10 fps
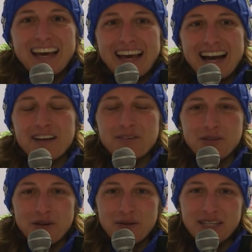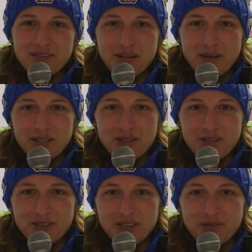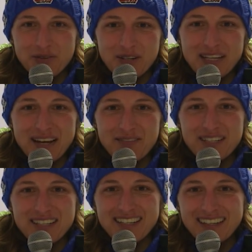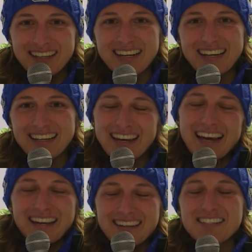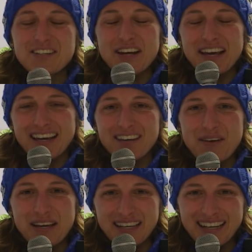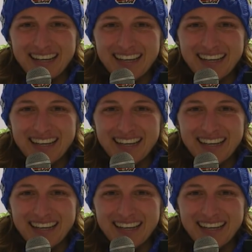yeah, I was always dreaming to shoot four times clean, and today I make it.